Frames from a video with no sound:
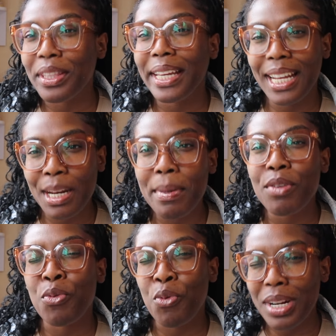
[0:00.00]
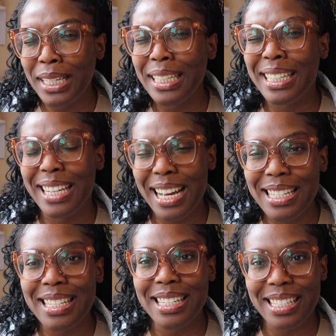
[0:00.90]
The enemy really
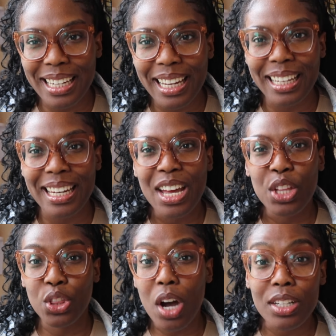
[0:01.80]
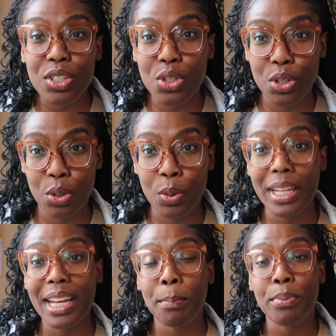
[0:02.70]
does send thoughts to you.
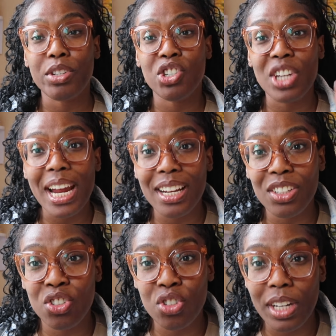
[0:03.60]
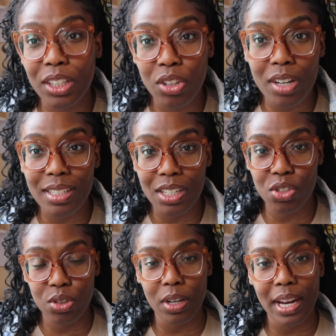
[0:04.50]
He can project certain thoughts
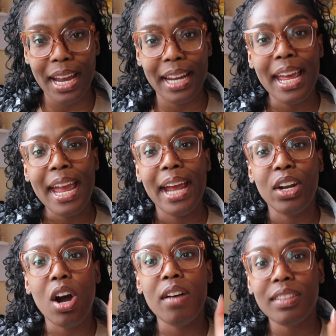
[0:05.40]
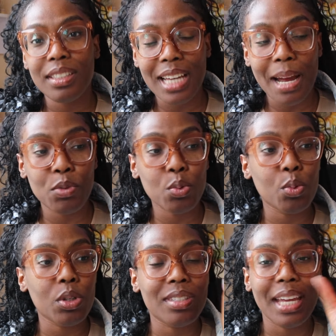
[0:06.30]
into your head. And oftentimes we
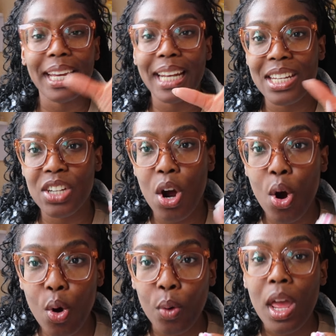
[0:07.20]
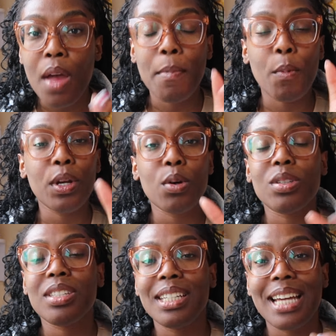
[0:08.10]
will take it as our own, but we don't
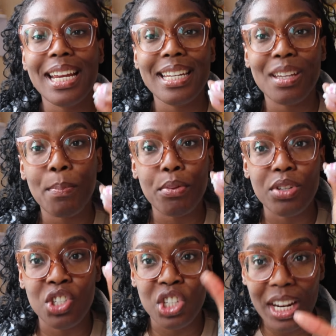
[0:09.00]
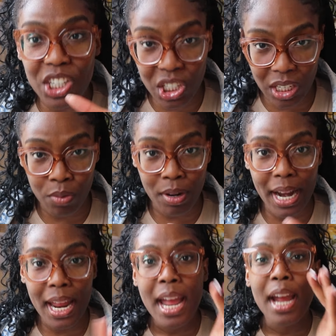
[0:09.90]
see that it's a projection, right?